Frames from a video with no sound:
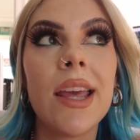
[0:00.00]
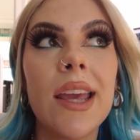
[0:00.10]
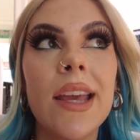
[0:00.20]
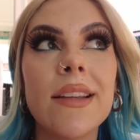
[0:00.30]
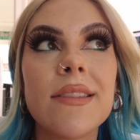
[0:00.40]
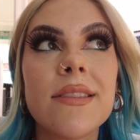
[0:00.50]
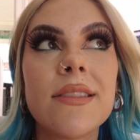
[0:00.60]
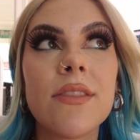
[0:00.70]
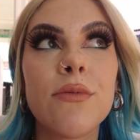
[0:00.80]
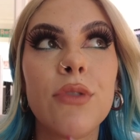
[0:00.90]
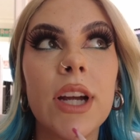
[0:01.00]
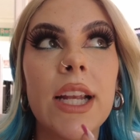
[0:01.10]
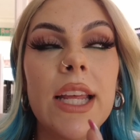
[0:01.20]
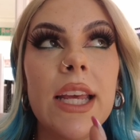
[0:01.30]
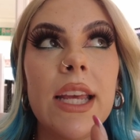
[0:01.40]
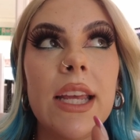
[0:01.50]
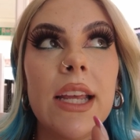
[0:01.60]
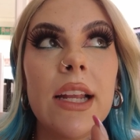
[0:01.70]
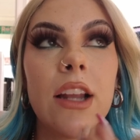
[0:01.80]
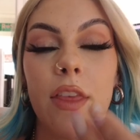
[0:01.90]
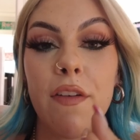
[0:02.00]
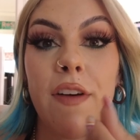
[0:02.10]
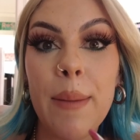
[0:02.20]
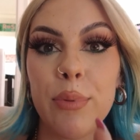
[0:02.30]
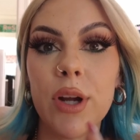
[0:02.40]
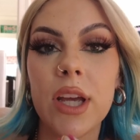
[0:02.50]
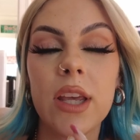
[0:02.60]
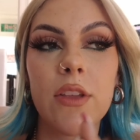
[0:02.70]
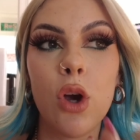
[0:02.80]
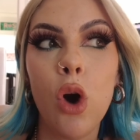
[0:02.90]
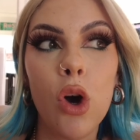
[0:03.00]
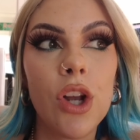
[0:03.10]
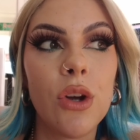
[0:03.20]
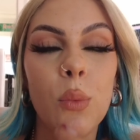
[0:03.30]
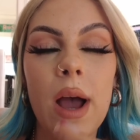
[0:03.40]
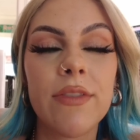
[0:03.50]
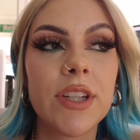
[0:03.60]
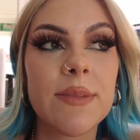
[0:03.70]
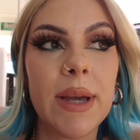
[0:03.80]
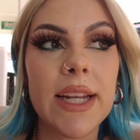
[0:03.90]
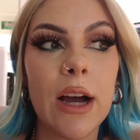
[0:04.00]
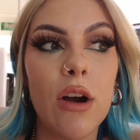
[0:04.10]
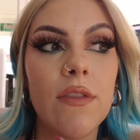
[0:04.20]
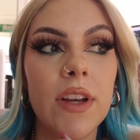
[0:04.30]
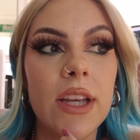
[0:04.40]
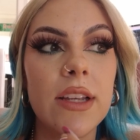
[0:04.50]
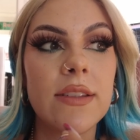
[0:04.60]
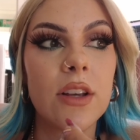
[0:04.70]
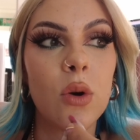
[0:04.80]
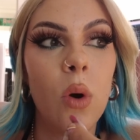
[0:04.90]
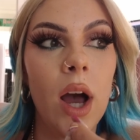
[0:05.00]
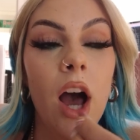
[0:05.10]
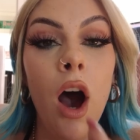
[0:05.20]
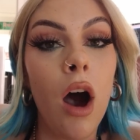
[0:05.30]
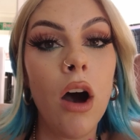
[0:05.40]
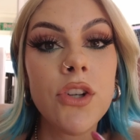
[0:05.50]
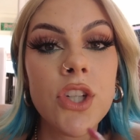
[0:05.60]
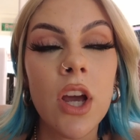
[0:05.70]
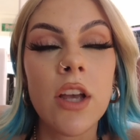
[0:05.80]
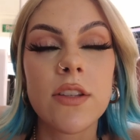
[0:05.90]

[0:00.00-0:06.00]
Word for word: it's really, like the fabric, the cotton or whatever it's made out of is quite harsh.